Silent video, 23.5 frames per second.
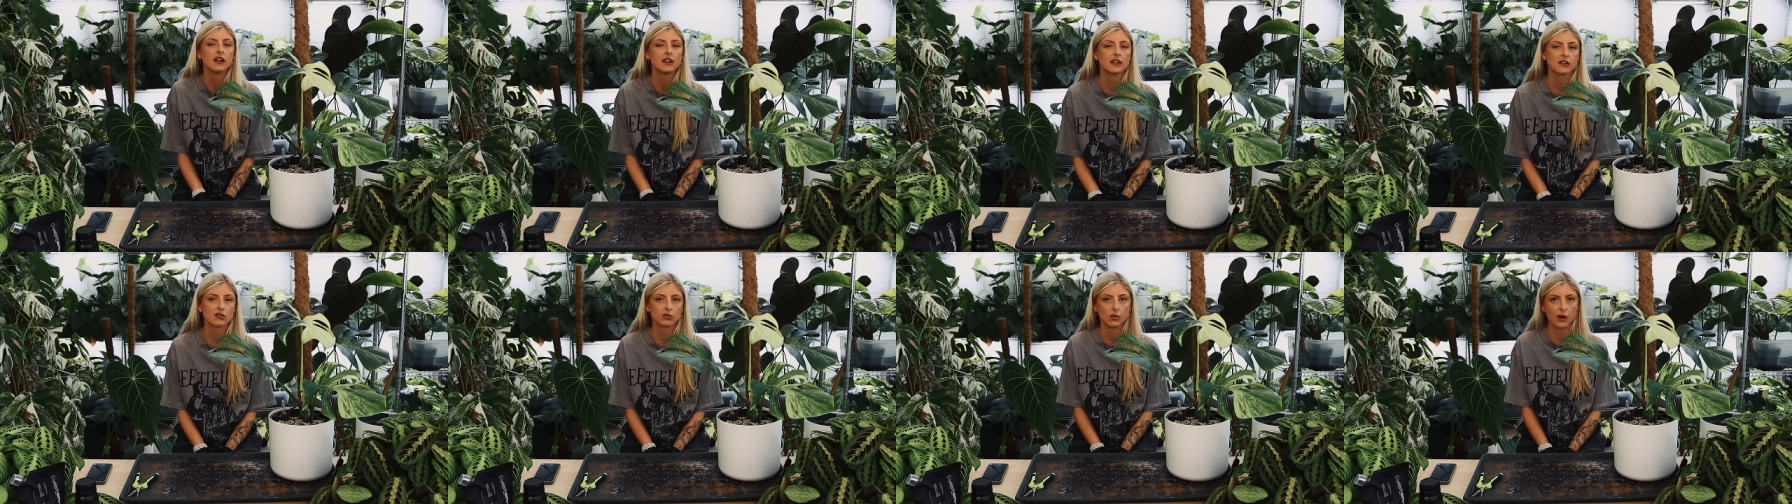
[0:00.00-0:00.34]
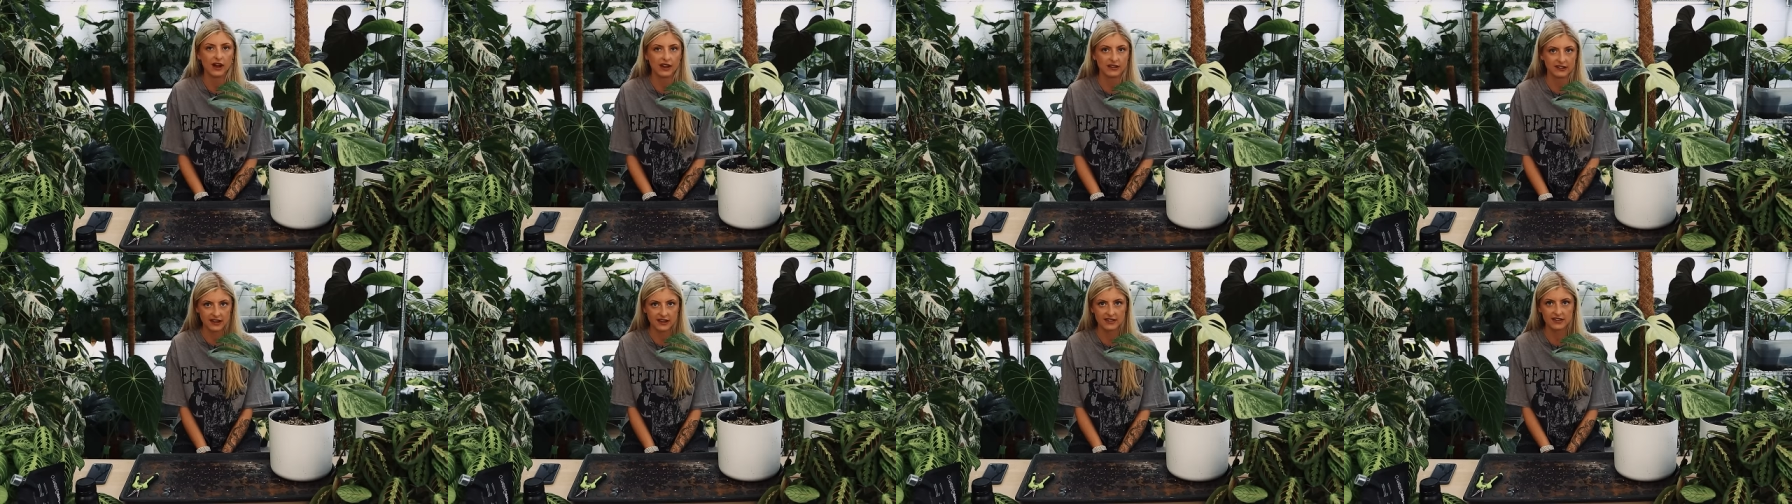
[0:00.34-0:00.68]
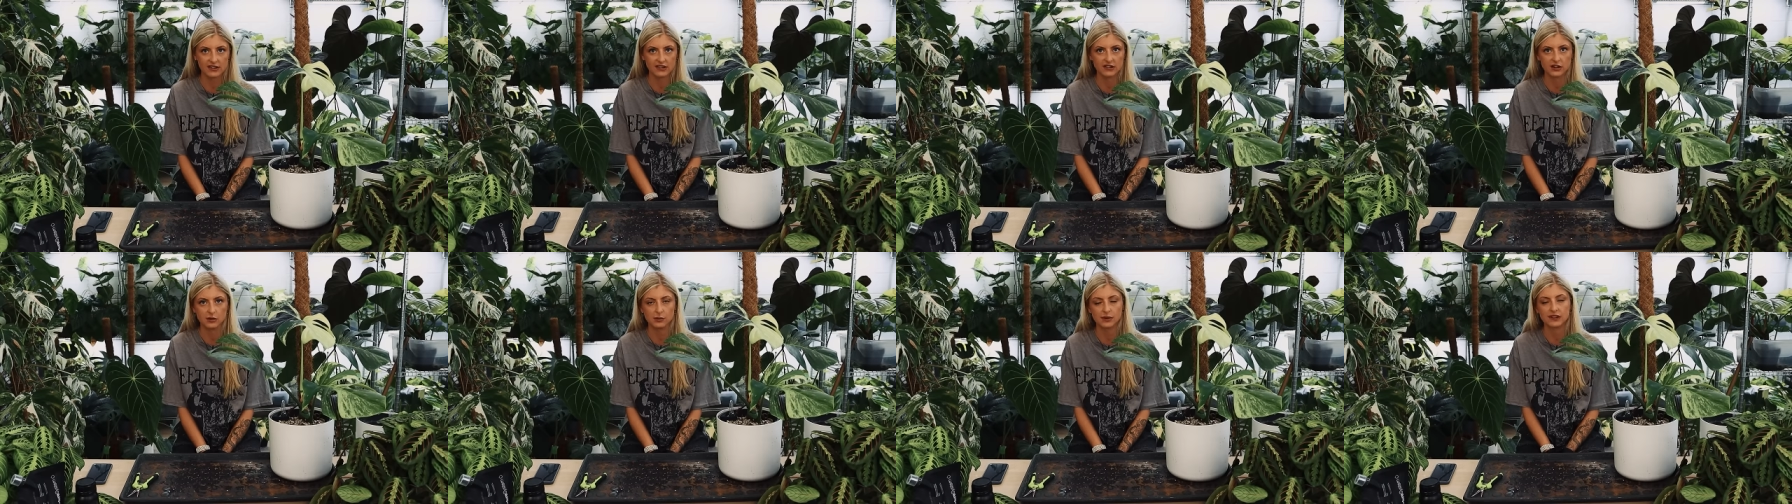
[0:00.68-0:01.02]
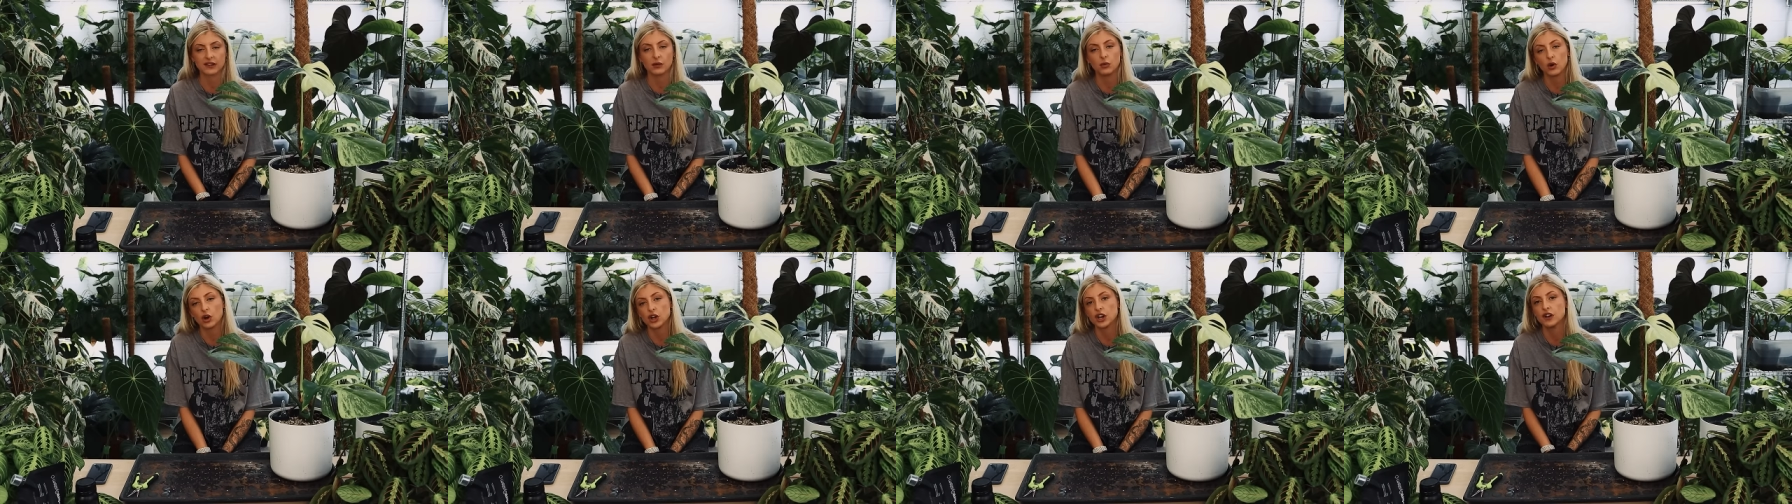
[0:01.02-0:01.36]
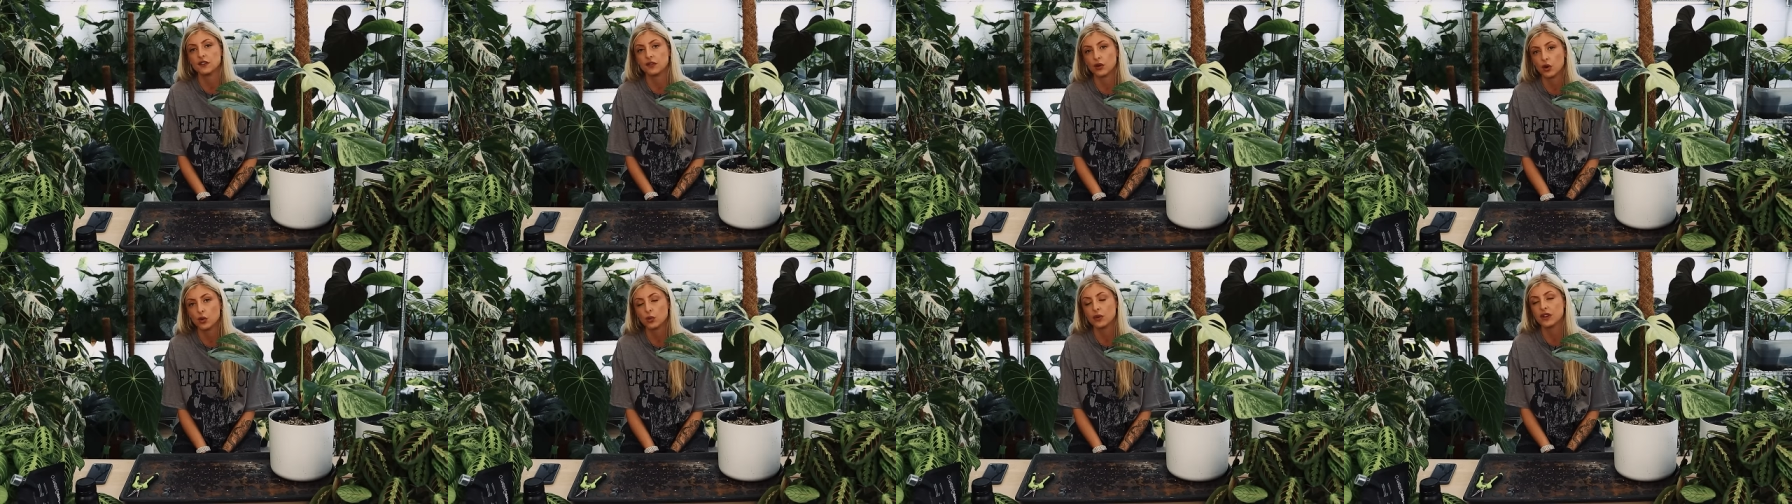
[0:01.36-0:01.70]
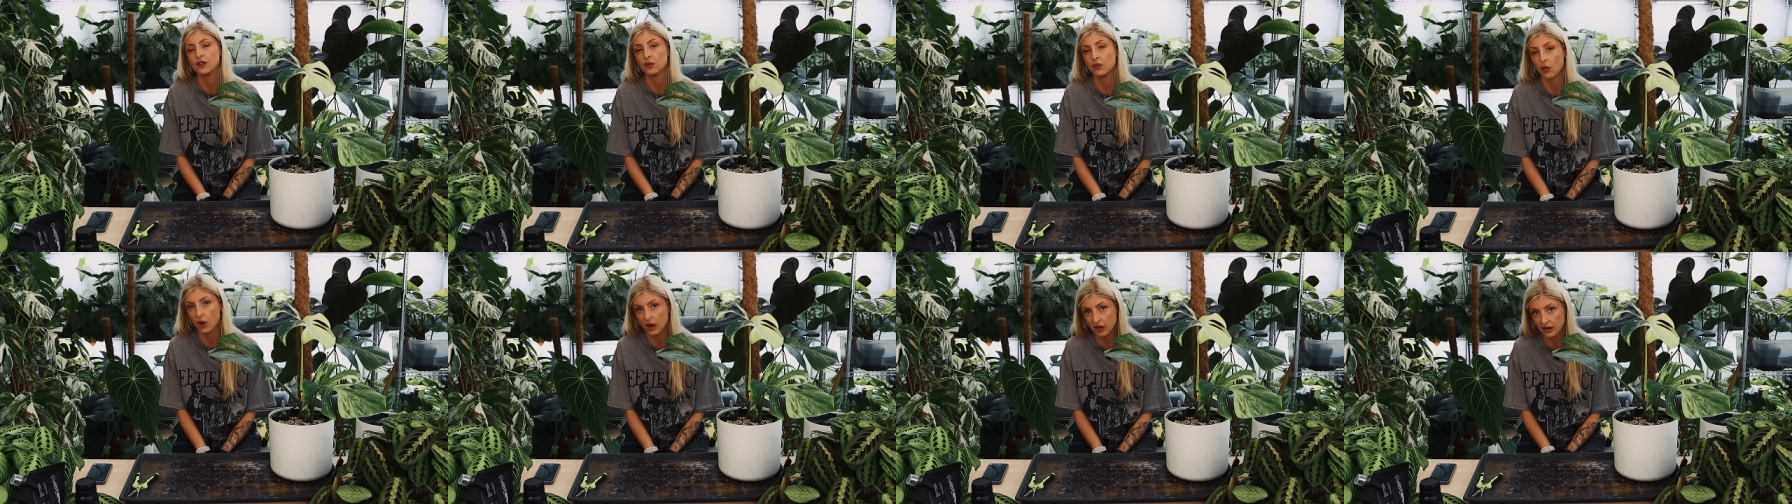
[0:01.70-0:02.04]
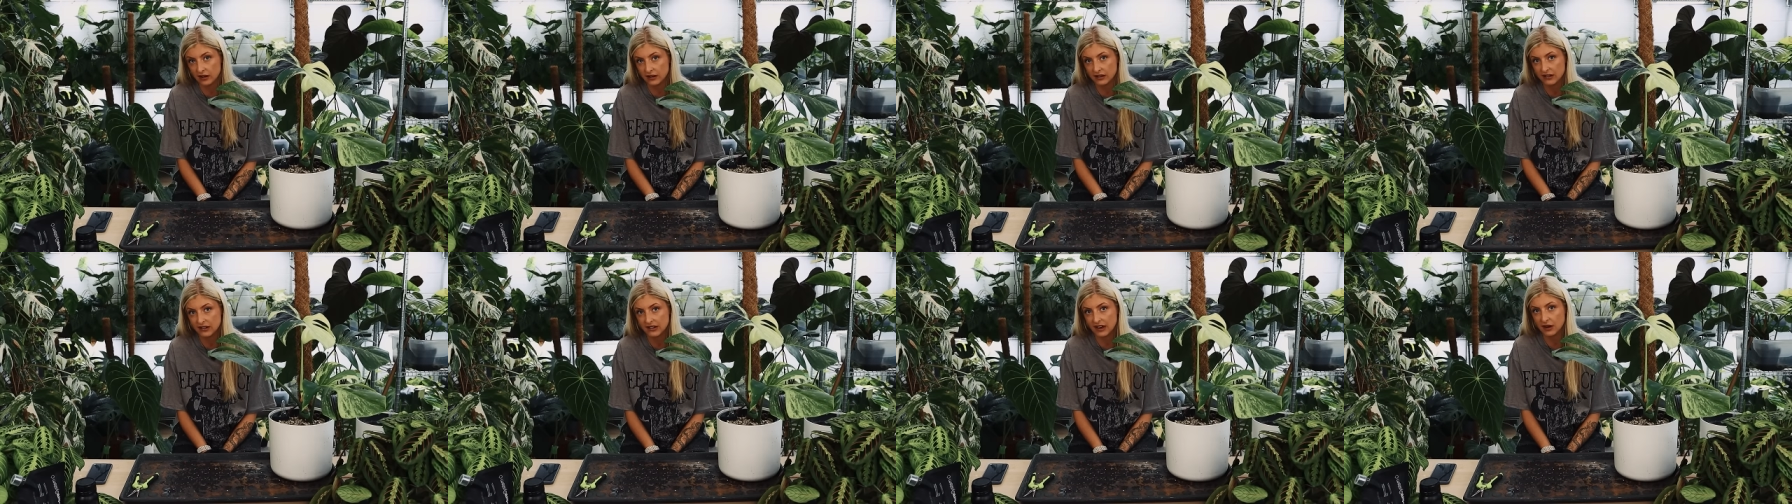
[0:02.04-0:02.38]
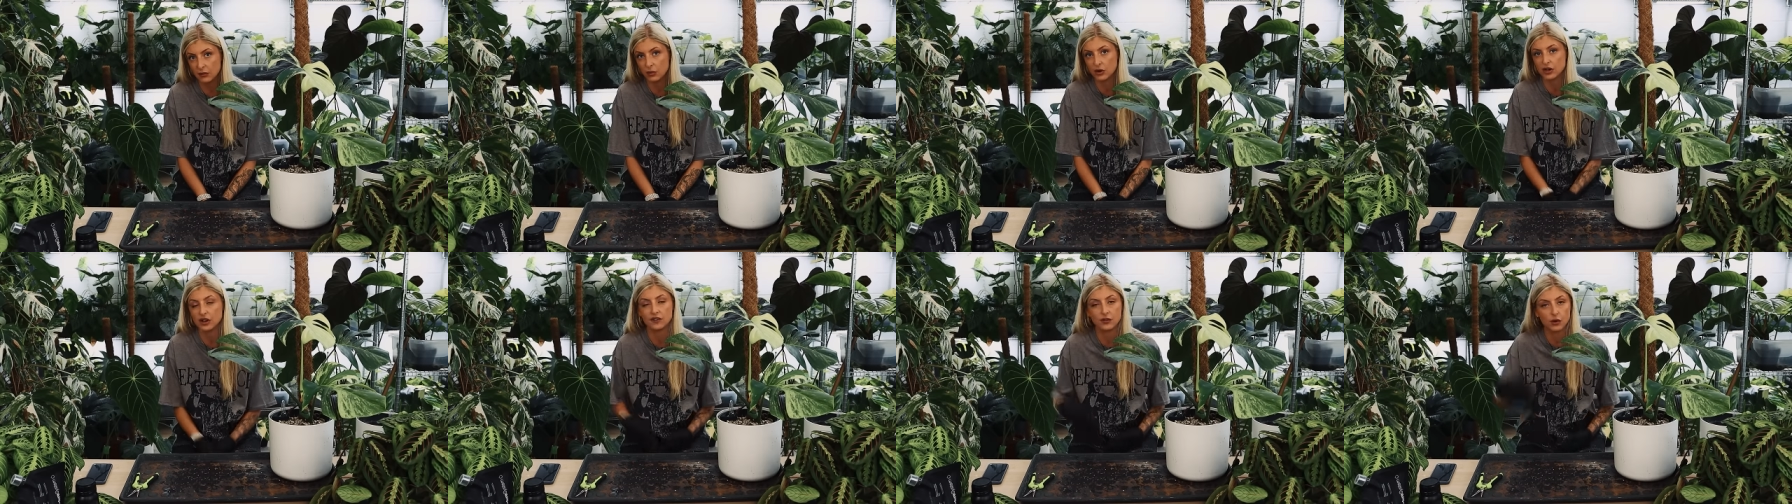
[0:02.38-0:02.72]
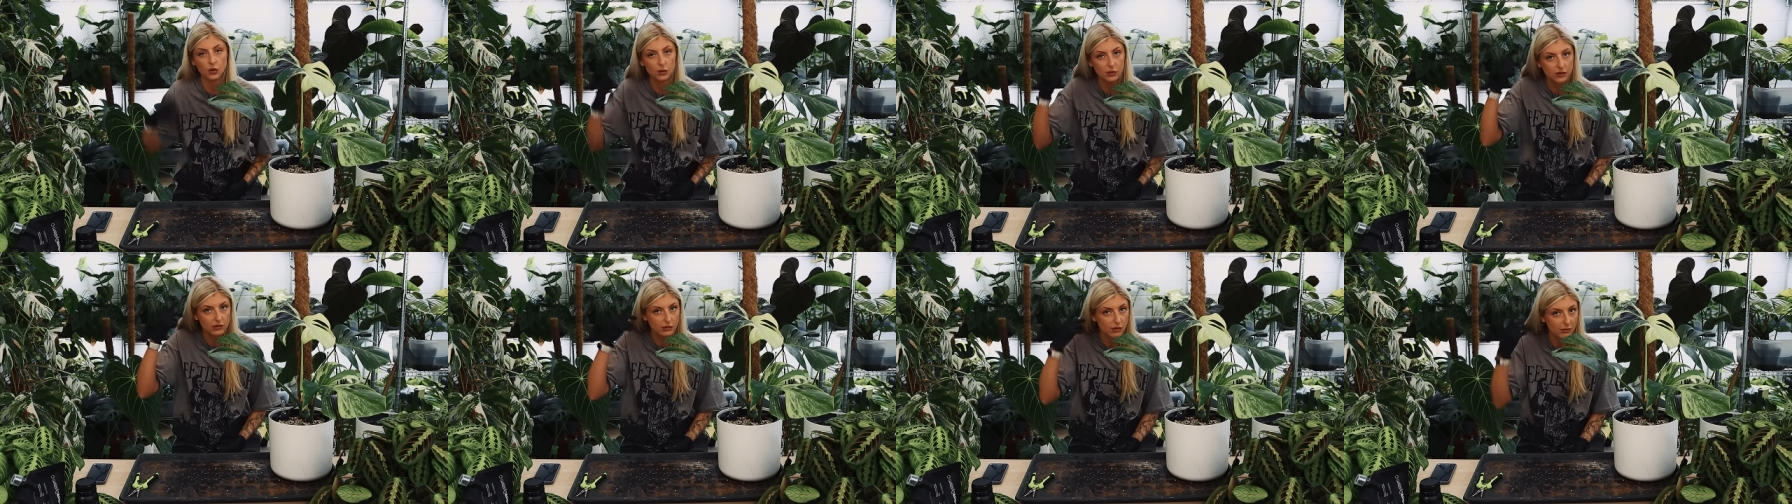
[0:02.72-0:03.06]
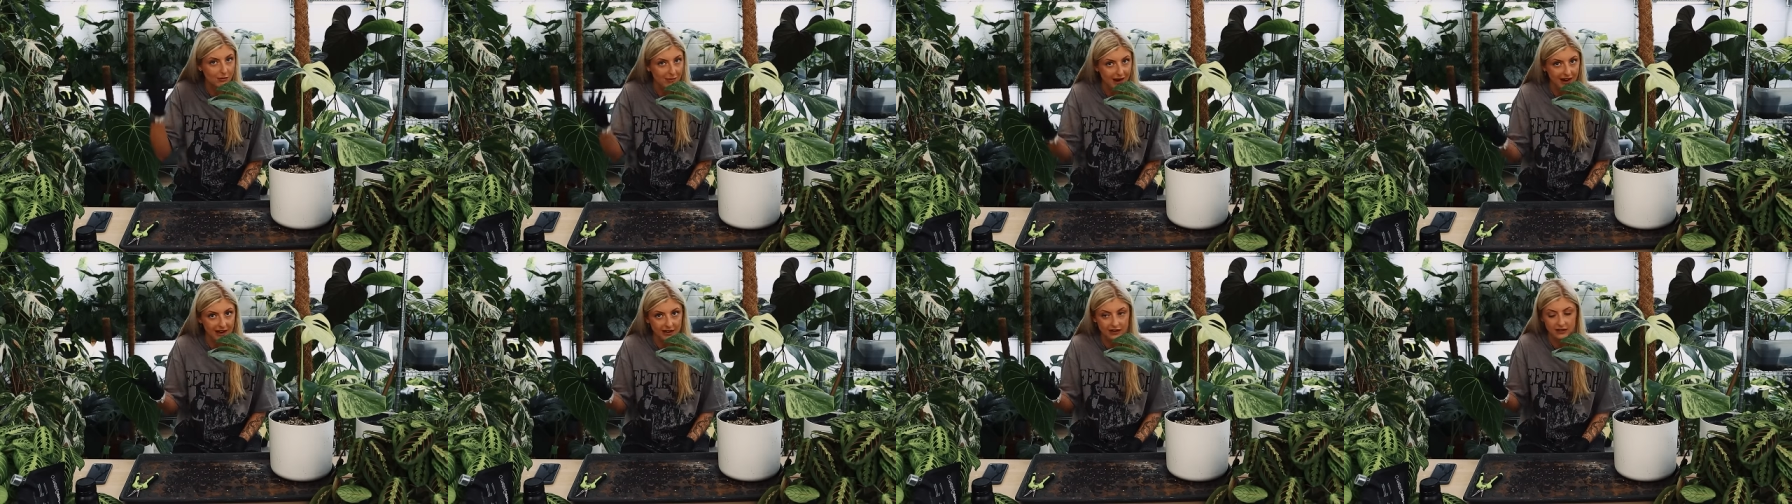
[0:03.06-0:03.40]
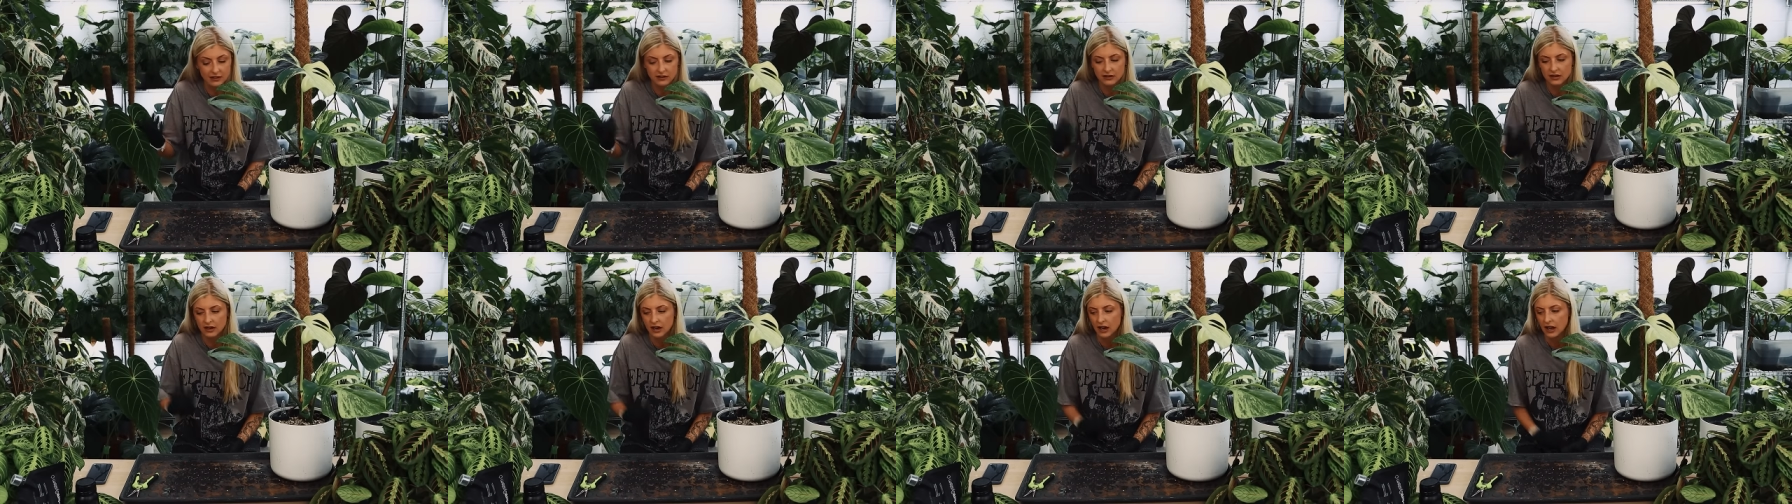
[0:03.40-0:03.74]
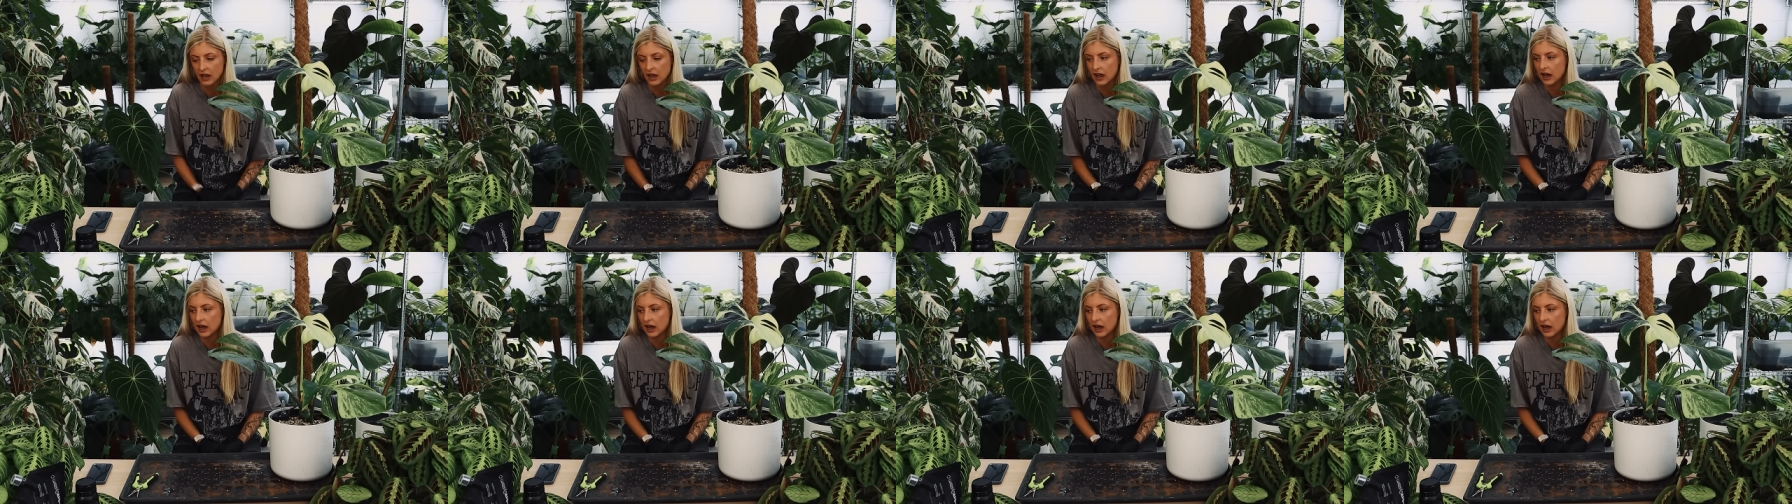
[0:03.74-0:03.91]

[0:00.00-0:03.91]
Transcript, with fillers: this is why I say this to you, because I want you to vote with your wallets. I want you to vote with your mind.